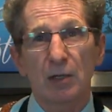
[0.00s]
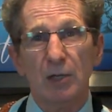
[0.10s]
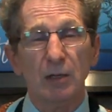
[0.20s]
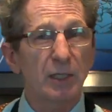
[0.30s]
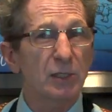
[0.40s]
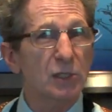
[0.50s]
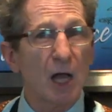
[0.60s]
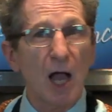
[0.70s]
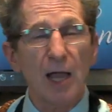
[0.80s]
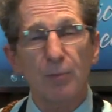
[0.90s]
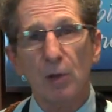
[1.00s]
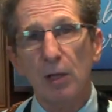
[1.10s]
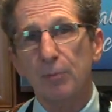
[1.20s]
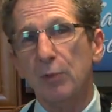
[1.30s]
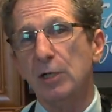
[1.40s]
that leads to high
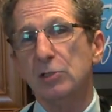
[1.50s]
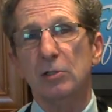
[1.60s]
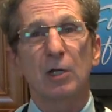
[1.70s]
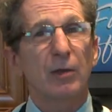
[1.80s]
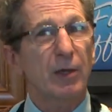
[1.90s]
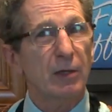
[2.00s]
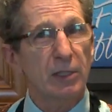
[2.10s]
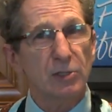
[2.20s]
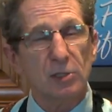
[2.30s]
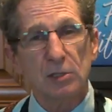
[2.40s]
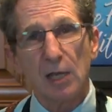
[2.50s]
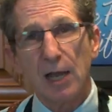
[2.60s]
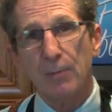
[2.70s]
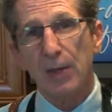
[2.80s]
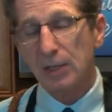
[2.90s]
blood pressure, that leads to
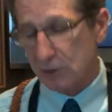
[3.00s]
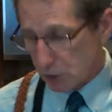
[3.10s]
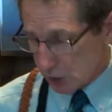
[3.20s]
diabetic